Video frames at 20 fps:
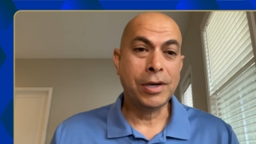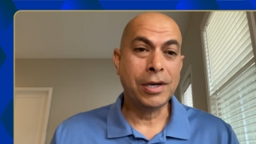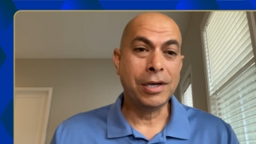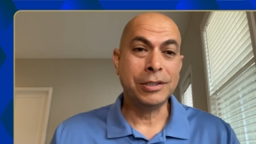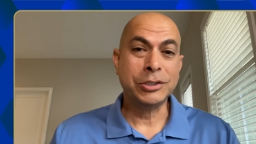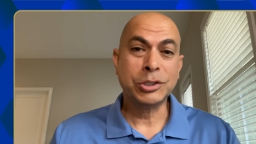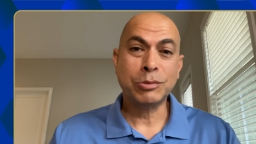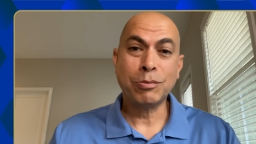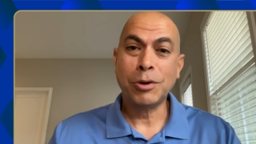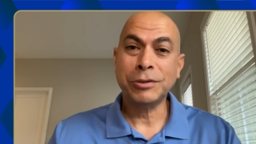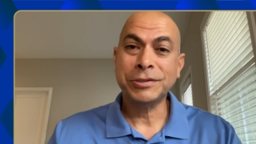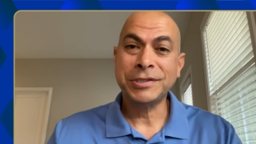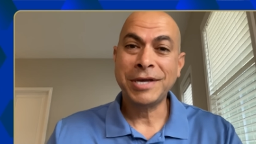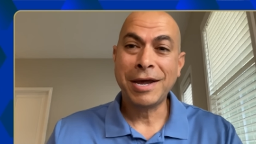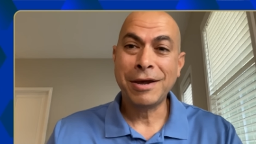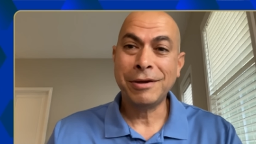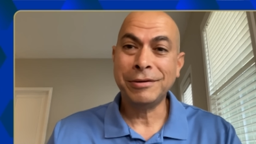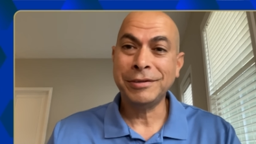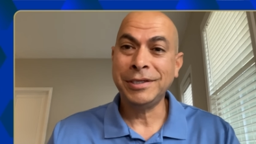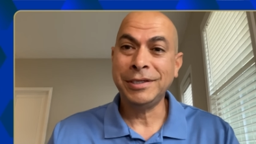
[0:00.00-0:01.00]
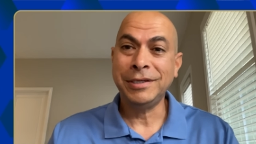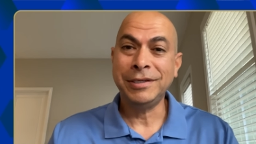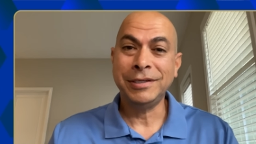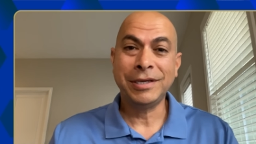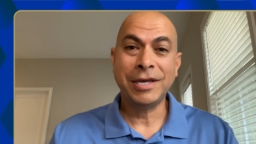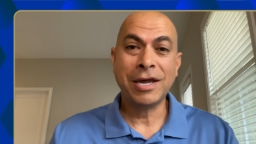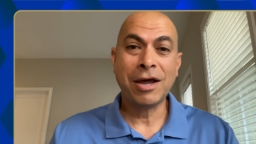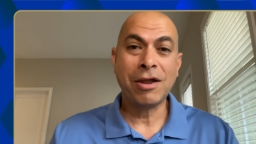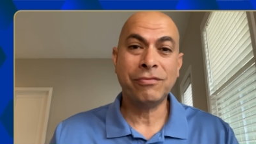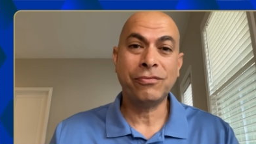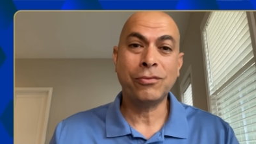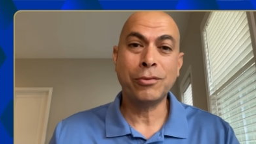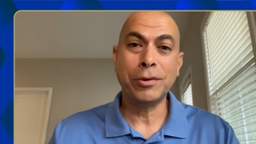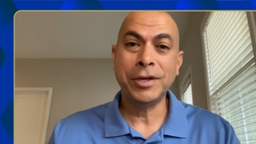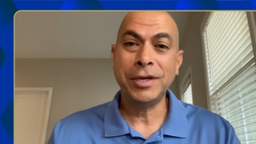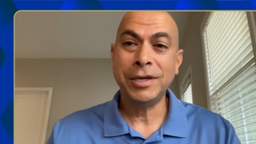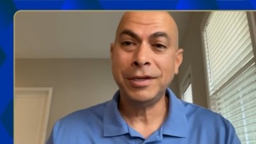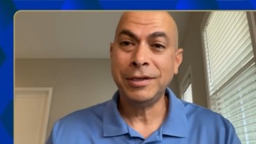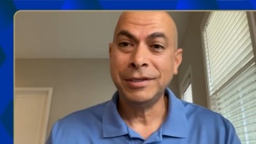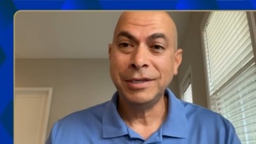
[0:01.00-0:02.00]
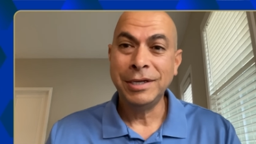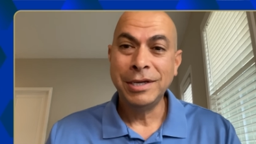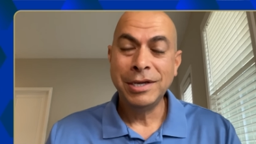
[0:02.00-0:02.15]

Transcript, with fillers: a small town in California,